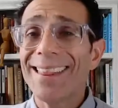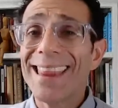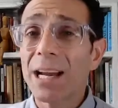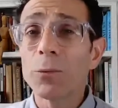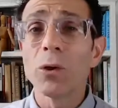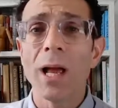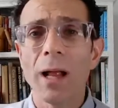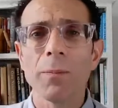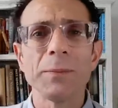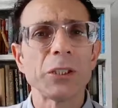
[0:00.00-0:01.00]
And that will
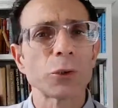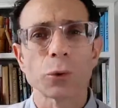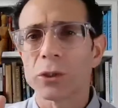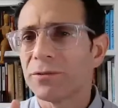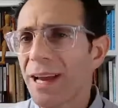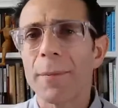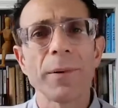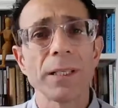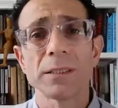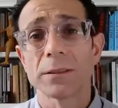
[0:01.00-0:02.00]
help me source
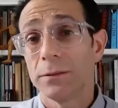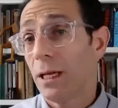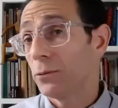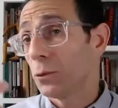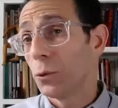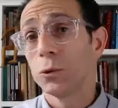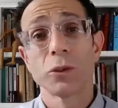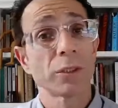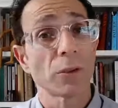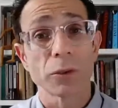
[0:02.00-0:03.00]
fabrics down the
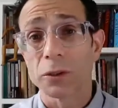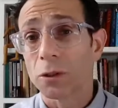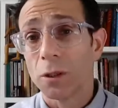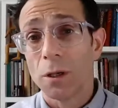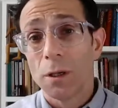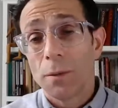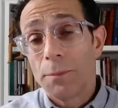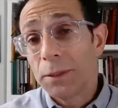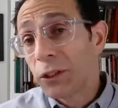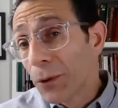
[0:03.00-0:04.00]
road, source
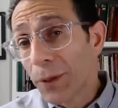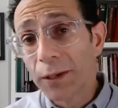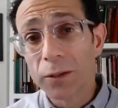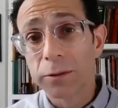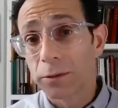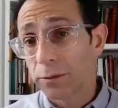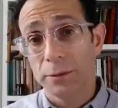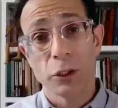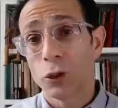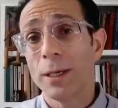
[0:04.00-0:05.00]

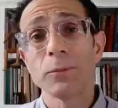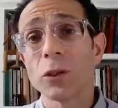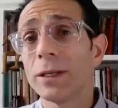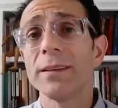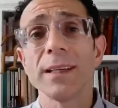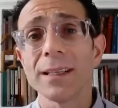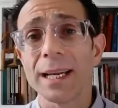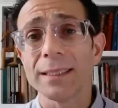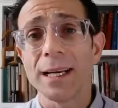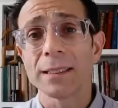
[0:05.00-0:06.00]
materials, trims, or anything
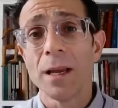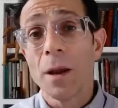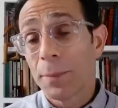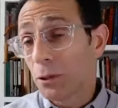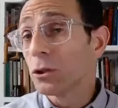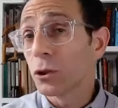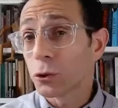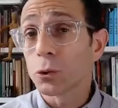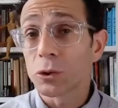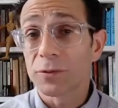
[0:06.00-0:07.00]
like that, but
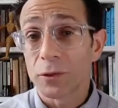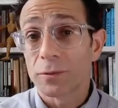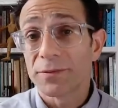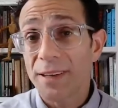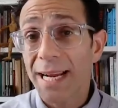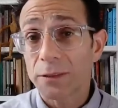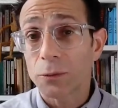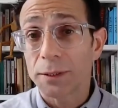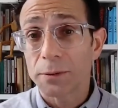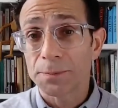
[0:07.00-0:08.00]
also source for
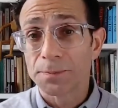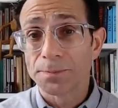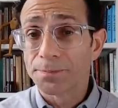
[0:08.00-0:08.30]
factories.